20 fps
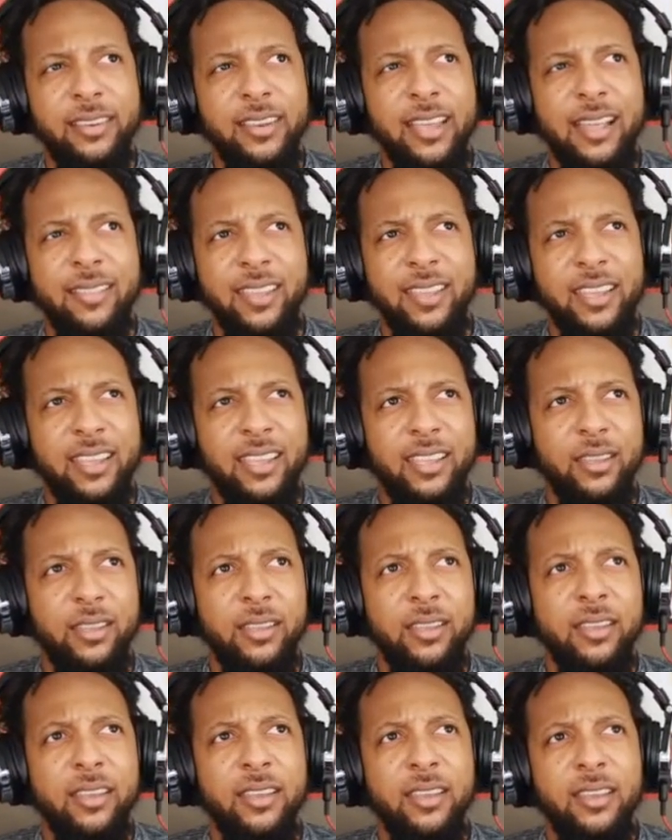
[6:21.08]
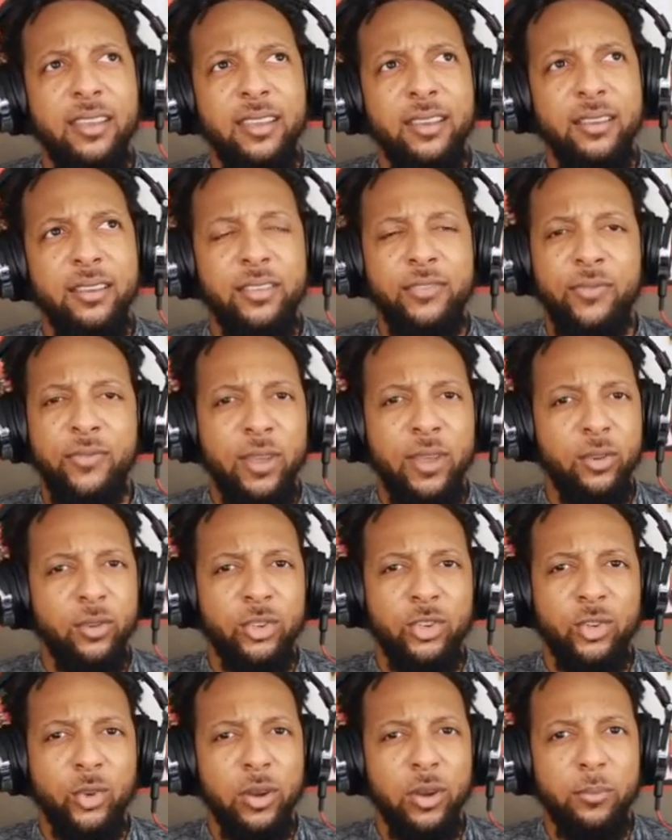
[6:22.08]
I think he fell
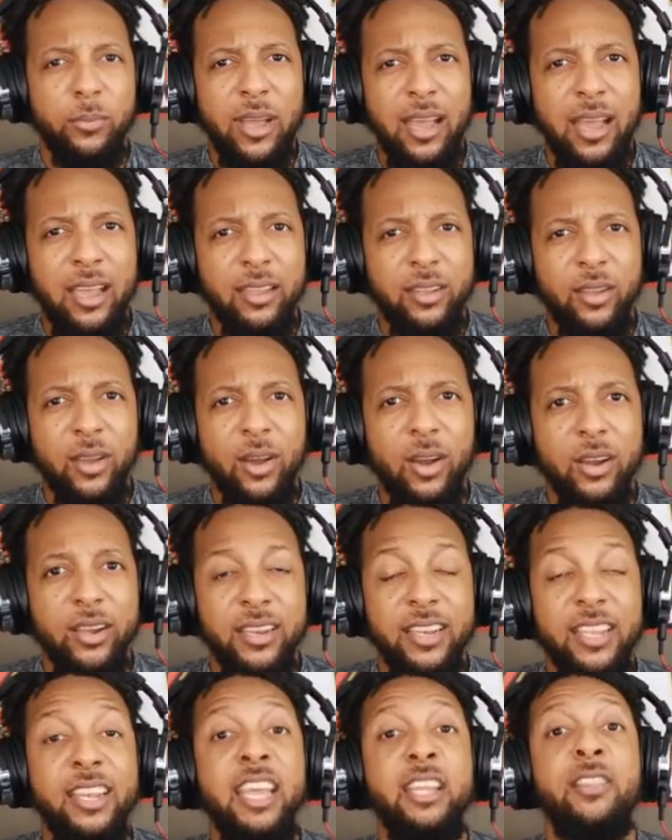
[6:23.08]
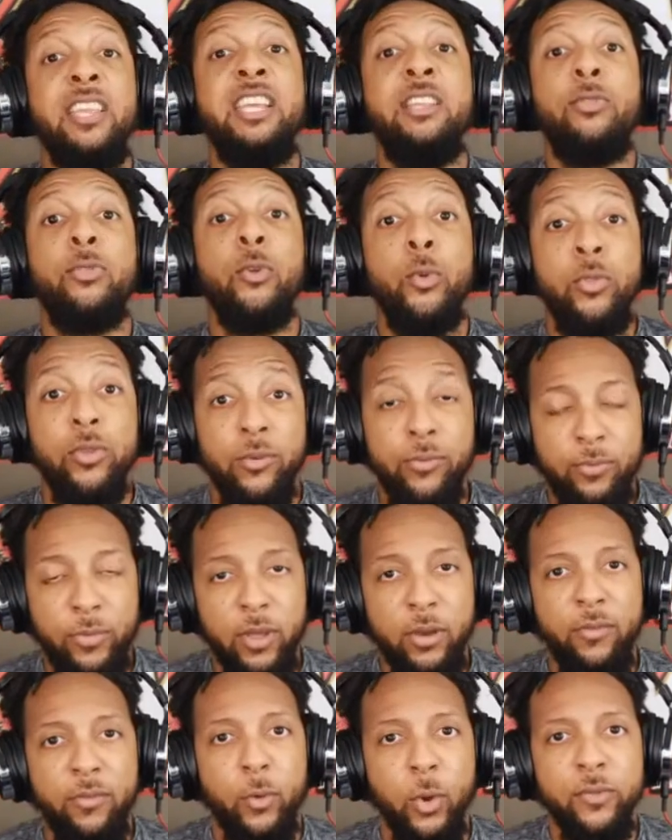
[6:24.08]
short by a yard, and then he threw
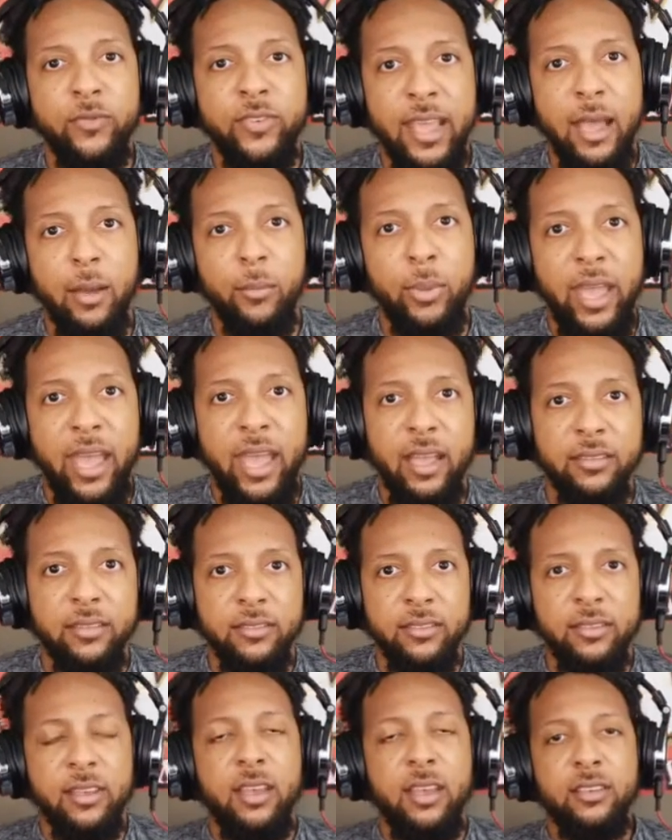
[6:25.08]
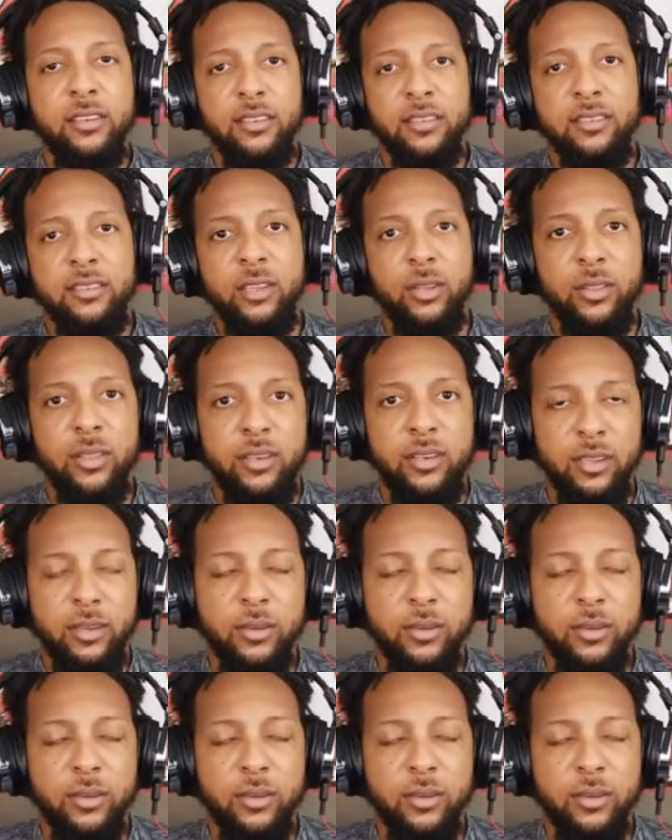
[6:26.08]
the 4th down pass to seal the deal.